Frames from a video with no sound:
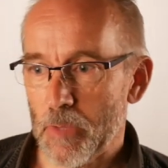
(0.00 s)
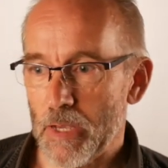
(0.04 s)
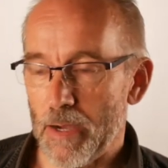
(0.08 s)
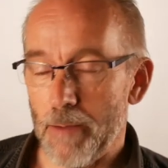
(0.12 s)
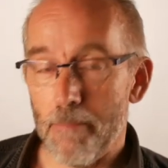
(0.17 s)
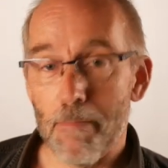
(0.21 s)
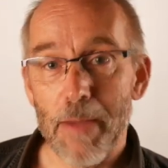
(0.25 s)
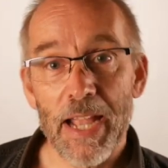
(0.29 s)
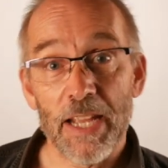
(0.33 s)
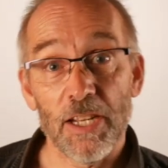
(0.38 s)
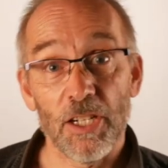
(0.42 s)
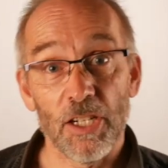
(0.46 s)

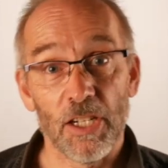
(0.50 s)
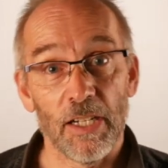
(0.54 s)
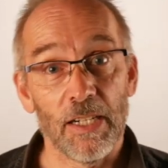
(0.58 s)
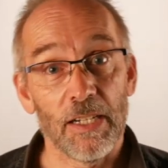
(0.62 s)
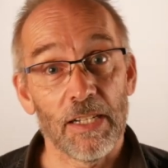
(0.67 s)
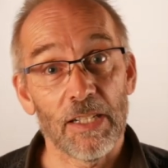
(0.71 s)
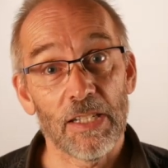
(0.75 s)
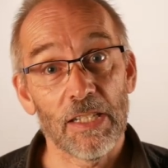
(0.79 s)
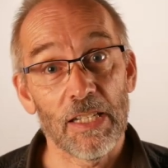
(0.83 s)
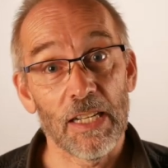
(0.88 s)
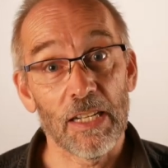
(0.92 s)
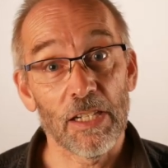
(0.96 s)
major
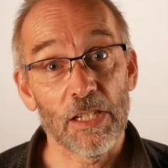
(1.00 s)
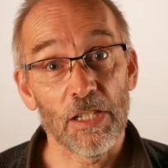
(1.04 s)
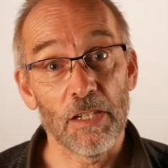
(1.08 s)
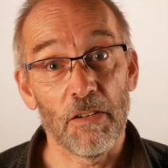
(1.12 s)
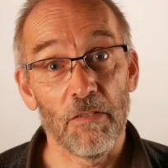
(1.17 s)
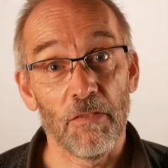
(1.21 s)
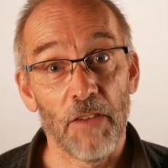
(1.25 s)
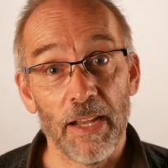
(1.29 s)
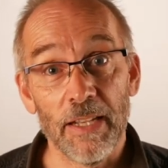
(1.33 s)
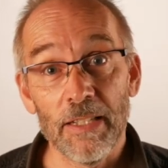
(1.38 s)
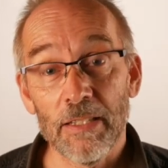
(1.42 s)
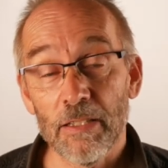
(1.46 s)
extinction
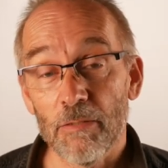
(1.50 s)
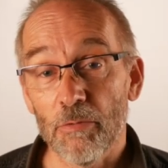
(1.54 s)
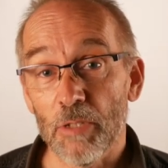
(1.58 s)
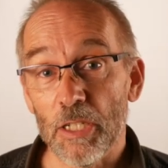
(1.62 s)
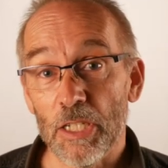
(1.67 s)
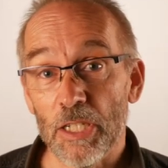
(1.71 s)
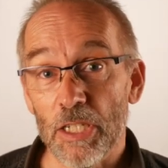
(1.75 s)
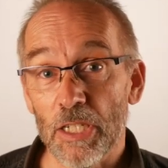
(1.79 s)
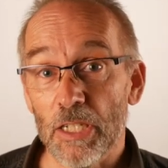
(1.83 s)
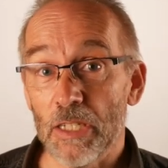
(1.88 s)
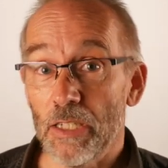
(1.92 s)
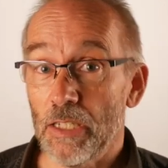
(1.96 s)
event,
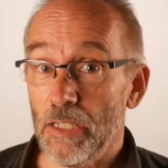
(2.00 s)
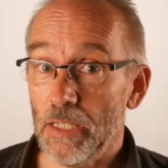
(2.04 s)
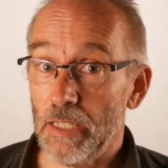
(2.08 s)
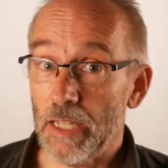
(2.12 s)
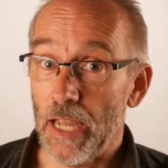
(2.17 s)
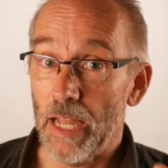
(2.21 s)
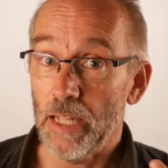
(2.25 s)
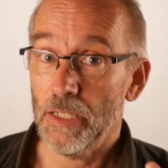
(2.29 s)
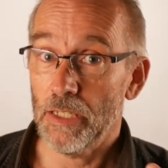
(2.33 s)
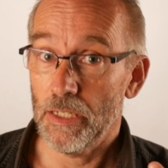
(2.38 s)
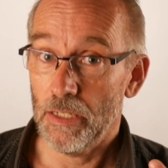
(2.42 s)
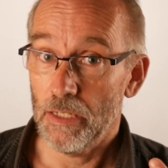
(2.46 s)
which is,
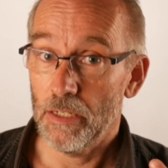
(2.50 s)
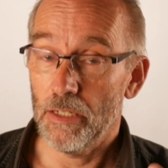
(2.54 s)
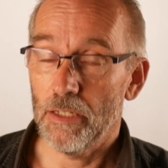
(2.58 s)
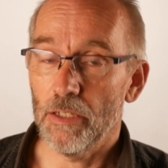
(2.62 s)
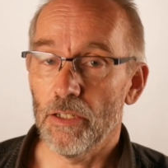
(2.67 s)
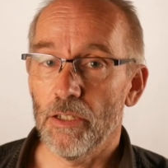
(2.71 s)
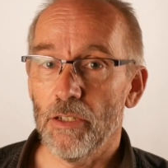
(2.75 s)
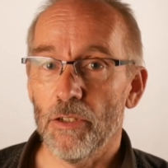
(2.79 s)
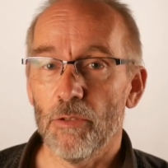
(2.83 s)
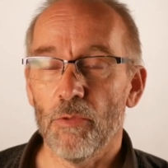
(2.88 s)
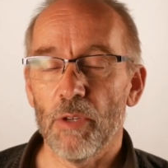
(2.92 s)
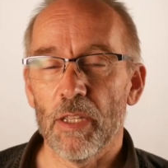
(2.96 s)
yes, to
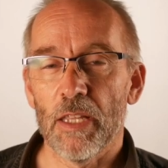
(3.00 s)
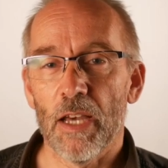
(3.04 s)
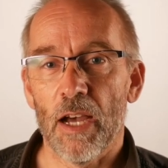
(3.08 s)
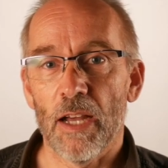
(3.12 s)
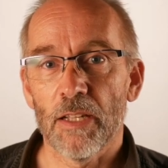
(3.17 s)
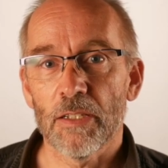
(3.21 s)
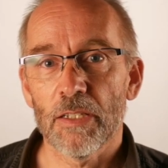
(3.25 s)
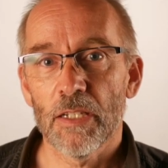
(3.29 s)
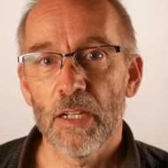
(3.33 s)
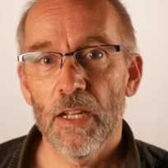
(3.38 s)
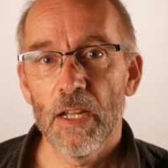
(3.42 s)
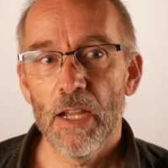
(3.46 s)
do with
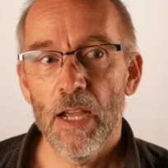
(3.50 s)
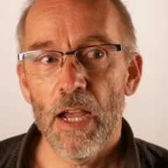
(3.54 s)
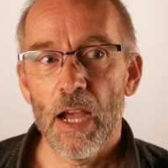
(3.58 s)
us,